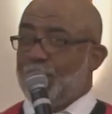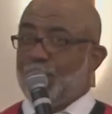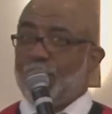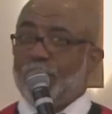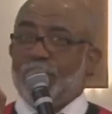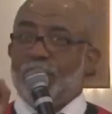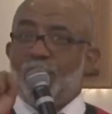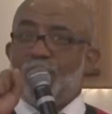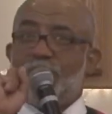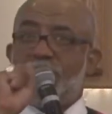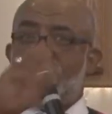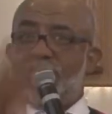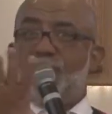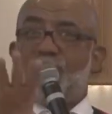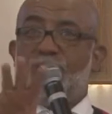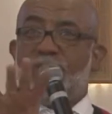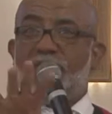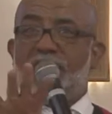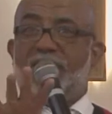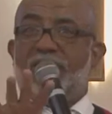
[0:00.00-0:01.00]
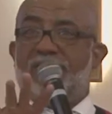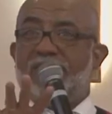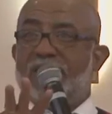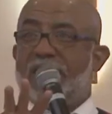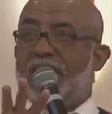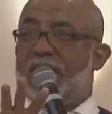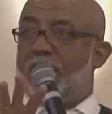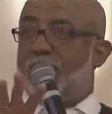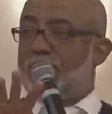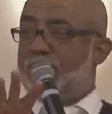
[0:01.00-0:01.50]
When you keep
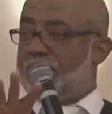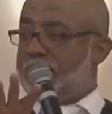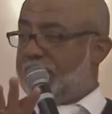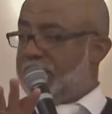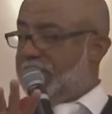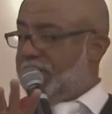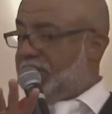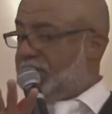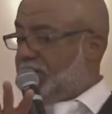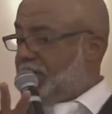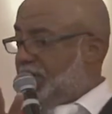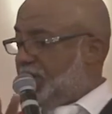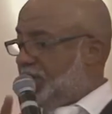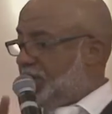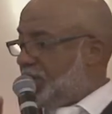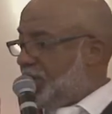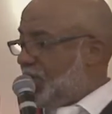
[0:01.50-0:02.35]
giving out, God says,